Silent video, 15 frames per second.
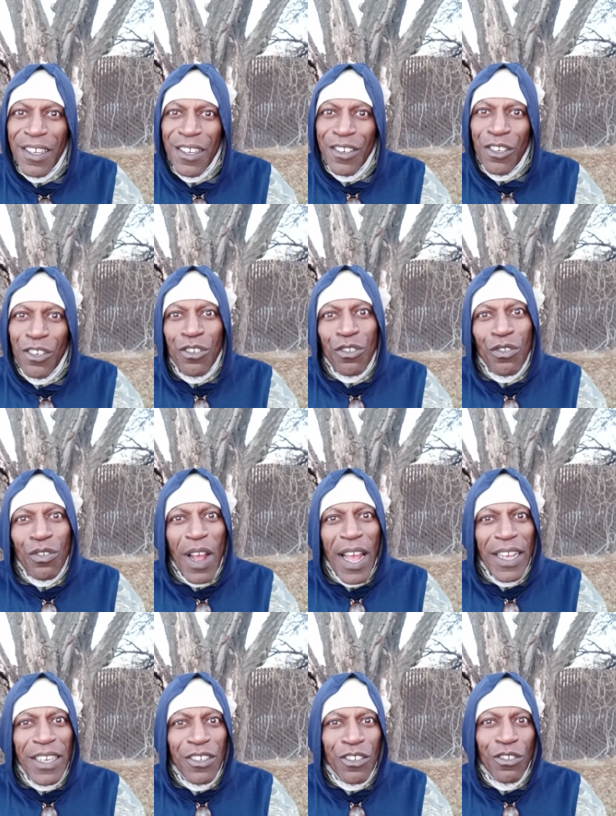to
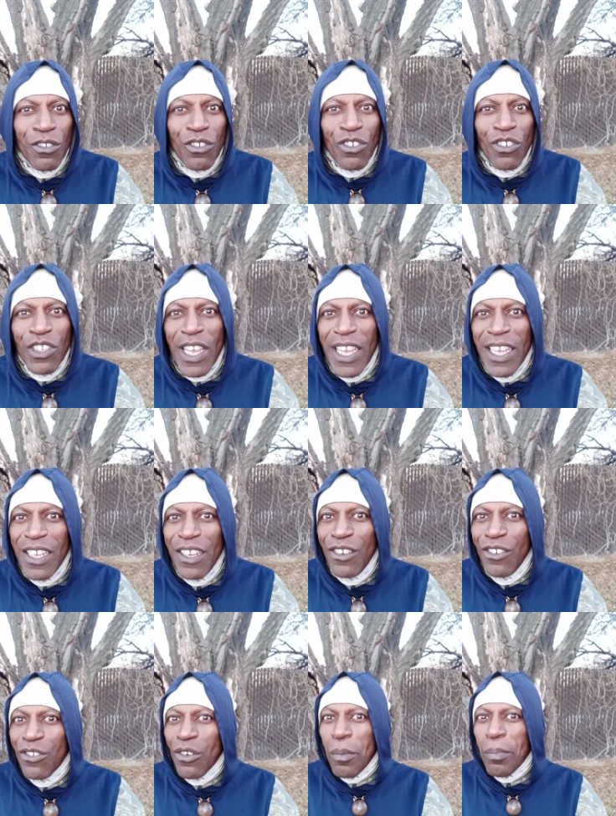try to
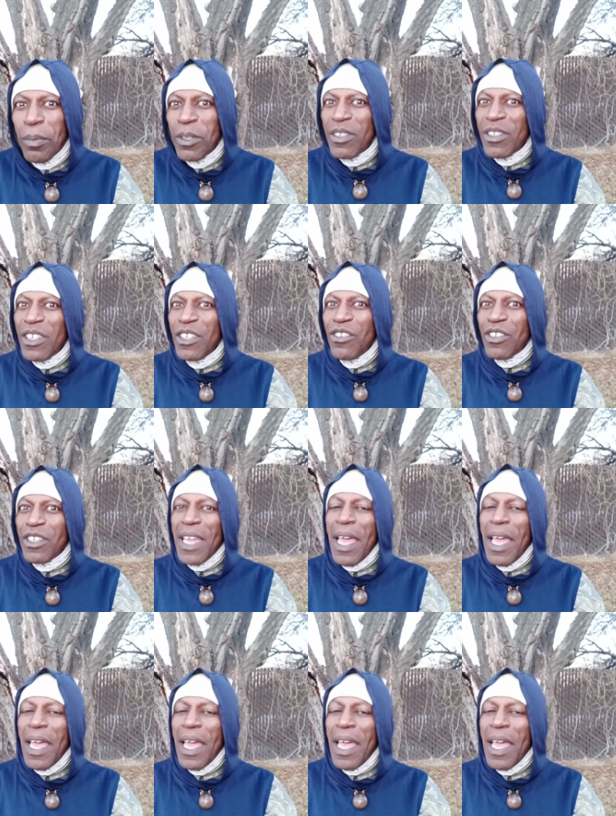change your position.